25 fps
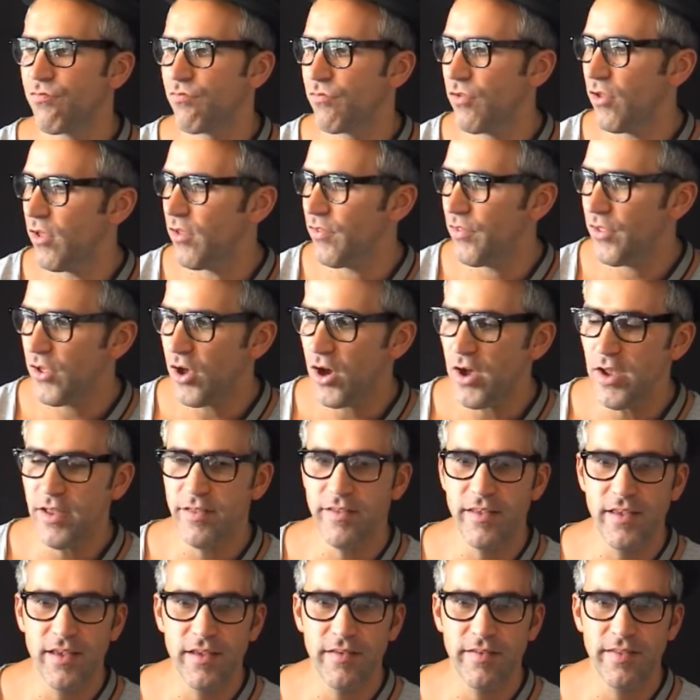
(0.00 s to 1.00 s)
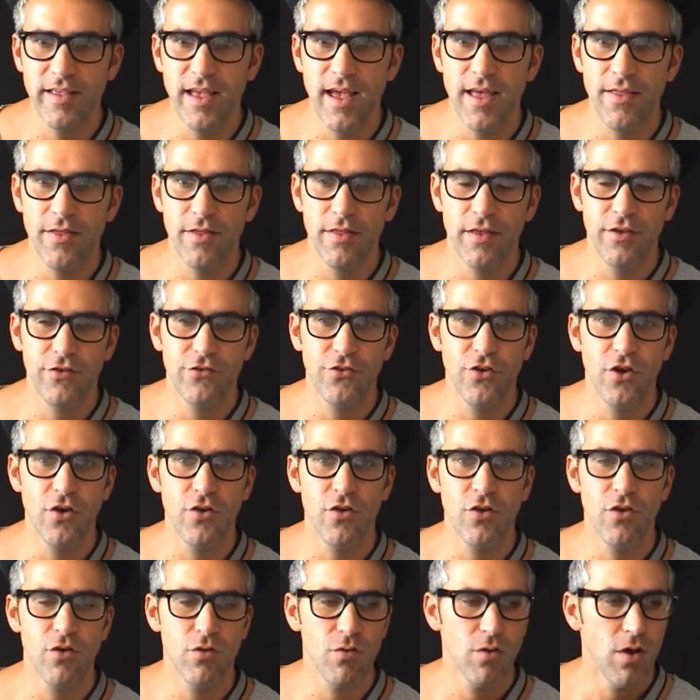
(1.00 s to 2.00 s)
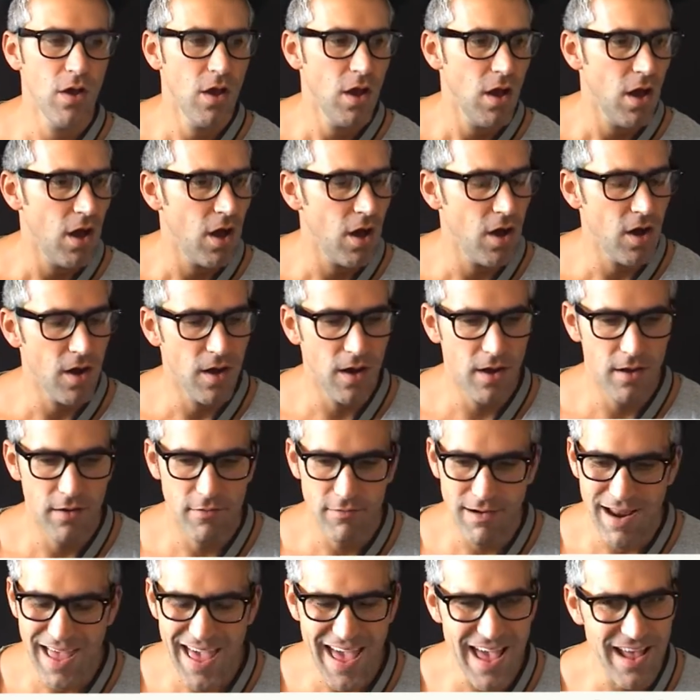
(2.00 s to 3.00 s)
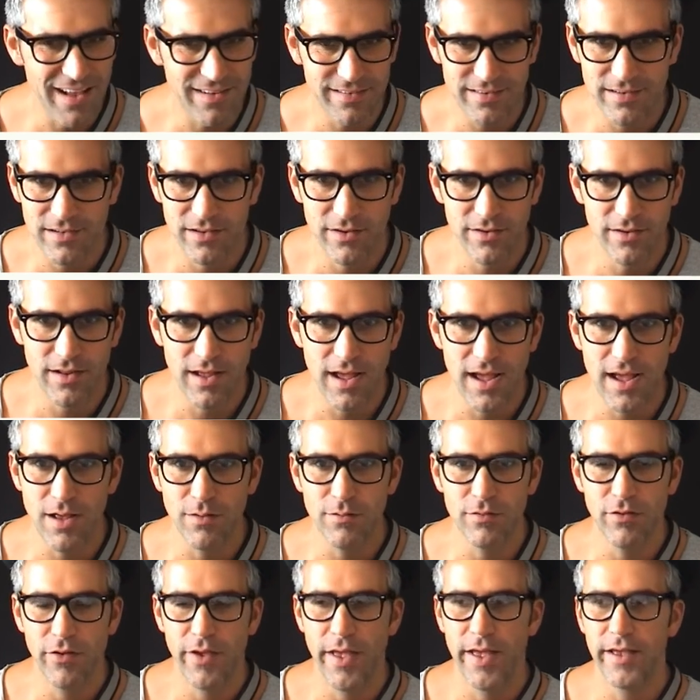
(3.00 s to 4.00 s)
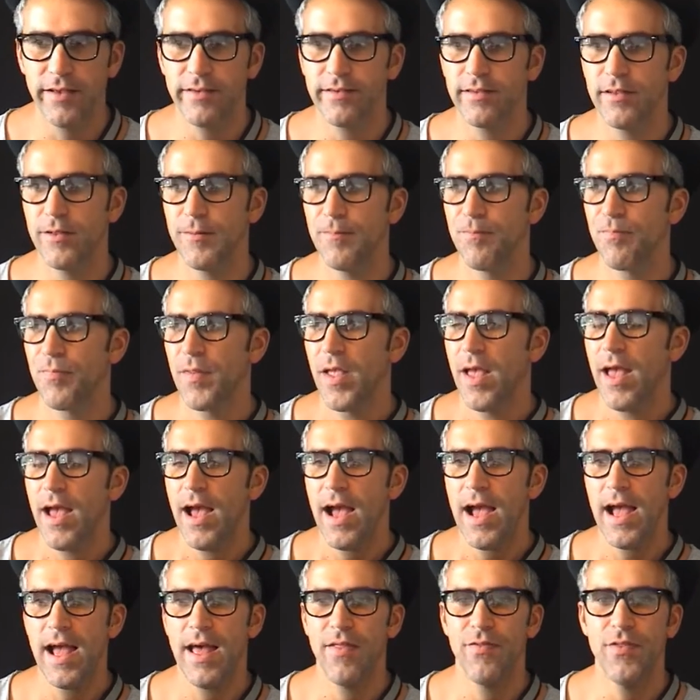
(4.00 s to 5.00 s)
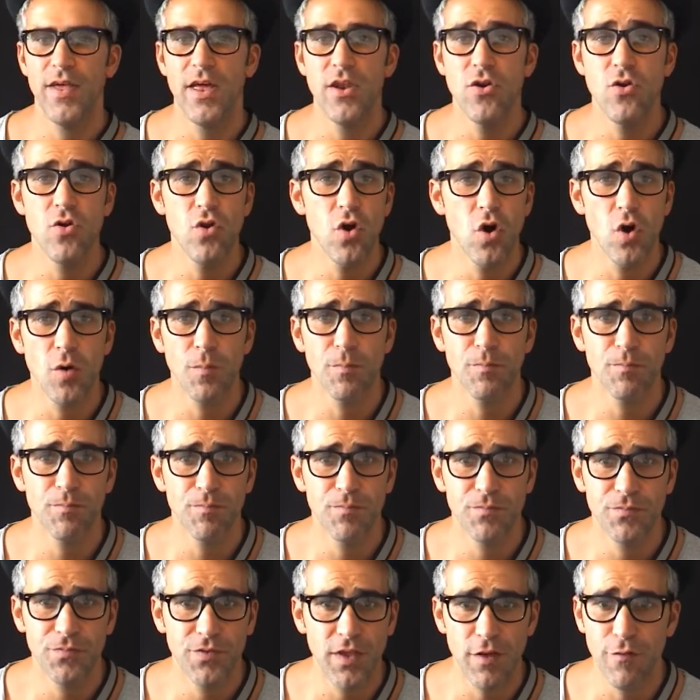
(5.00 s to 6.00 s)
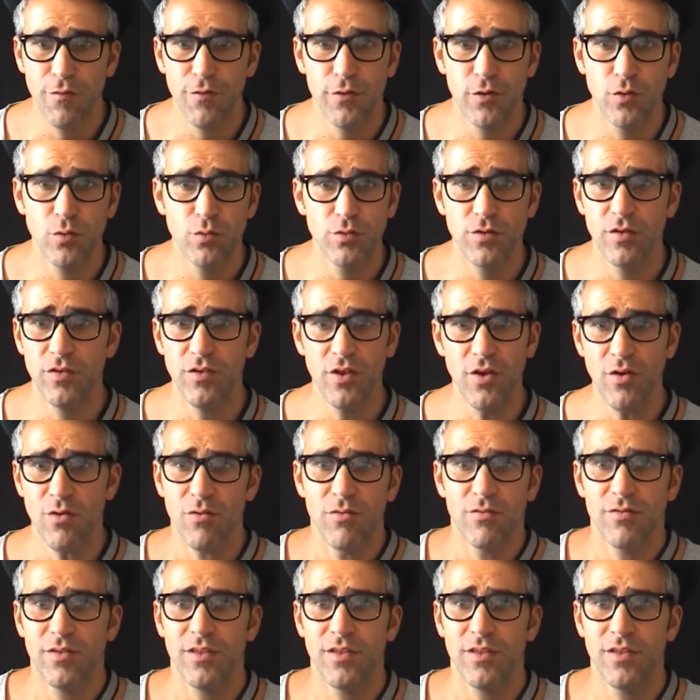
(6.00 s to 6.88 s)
the ideas there that they show you are excellent, absolutely excellent, and they're not difficult to do.